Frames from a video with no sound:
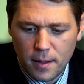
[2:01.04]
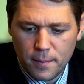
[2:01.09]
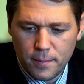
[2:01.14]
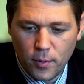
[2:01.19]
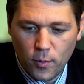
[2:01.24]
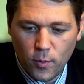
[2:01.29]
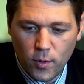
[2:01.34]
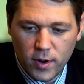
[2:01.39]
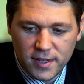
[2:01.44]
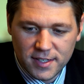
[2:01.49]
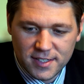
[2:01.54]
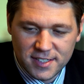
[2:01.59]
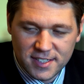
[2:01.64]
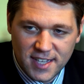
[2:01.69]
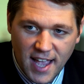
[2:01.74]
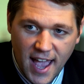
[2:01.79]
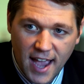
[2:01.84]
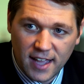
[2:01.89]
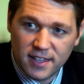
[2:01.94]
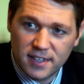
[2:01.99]
But what
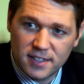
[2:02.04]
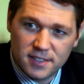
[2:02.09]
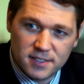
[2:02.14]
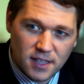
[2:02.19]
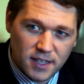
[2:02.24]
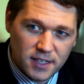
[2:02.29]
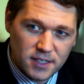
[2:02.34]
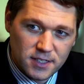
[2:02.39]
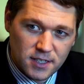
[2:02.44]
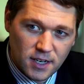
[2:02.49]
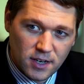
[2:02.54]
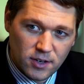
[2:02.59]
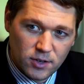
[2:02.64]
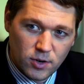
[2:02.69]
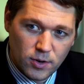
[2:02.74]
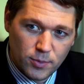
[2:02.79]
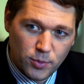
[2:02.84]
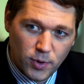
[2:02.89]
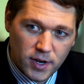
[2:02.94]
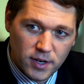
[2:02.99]
exactly does Leicestershire
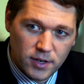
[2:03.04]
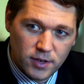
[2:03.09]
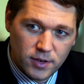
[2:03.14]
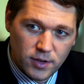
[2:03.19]
Incorporated